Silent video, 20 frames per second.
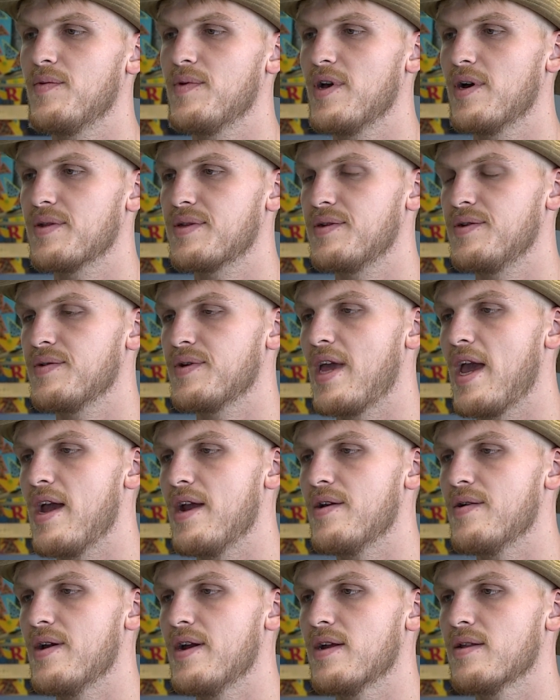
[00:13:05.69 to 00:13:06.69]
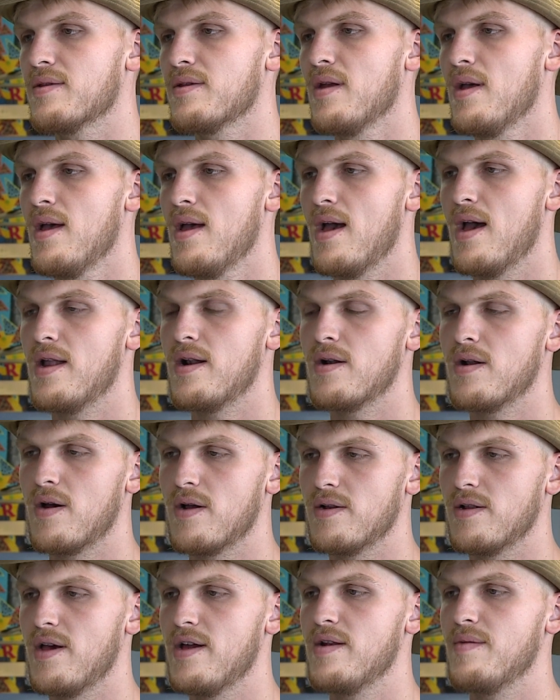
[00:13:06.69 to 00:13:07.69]
We also do caterings and an
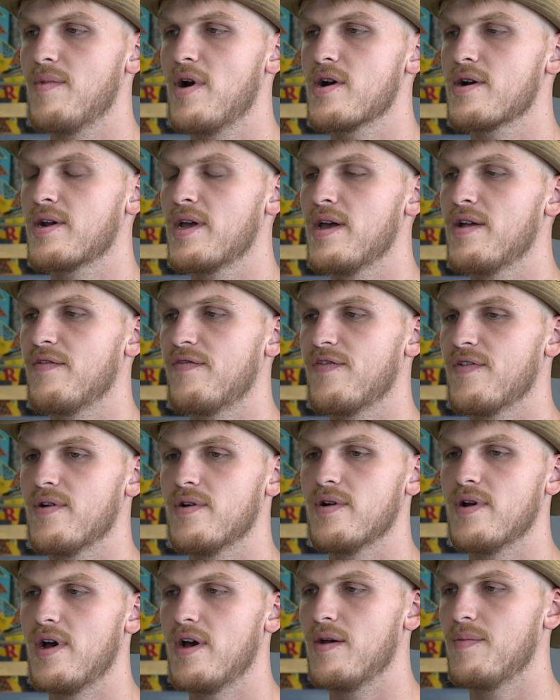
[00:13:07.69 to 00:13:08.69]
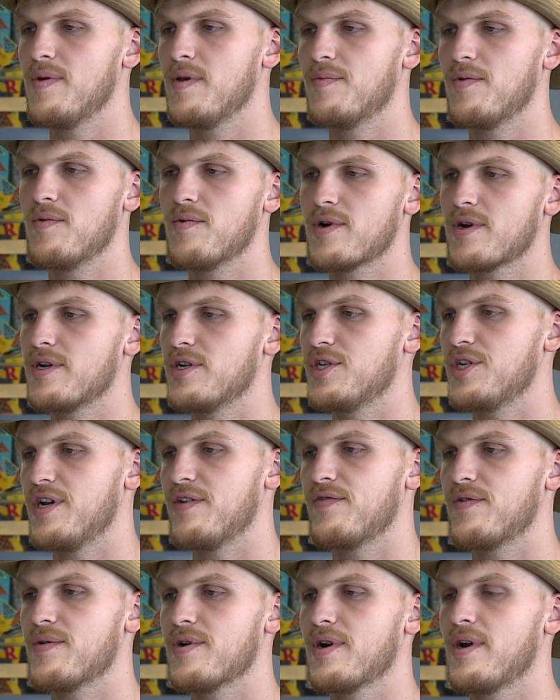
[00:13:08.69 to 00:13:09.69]
online market for uh, people working
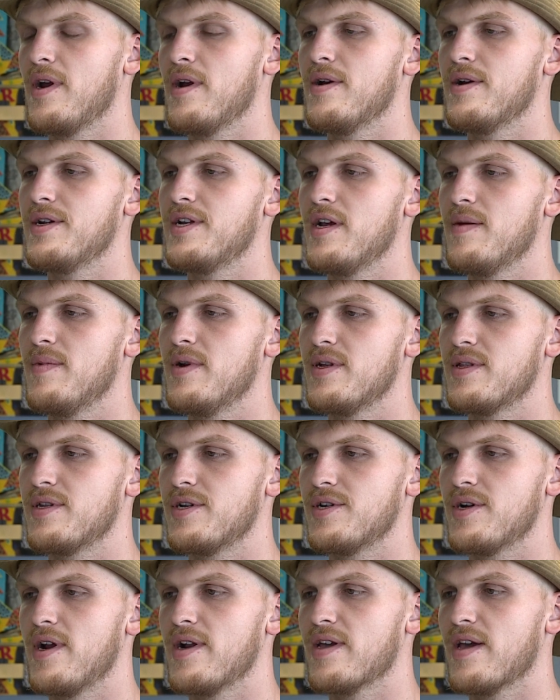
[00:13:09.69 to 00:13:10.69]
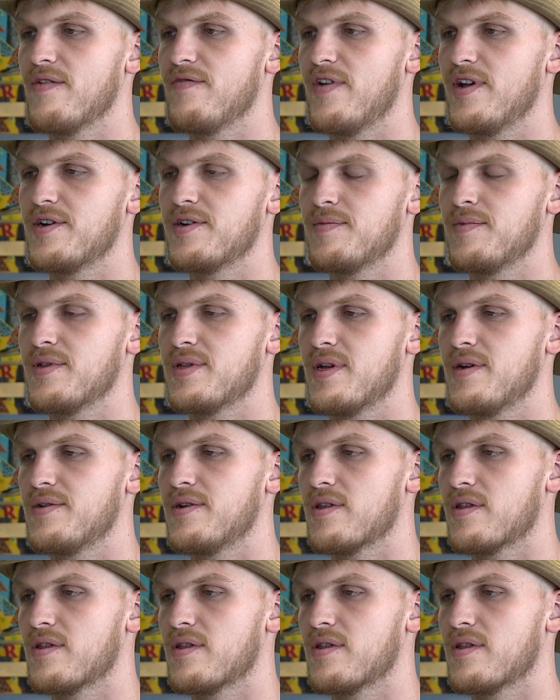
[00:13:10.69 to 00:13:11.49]
shift work here in Timmins to try to get vegetables out to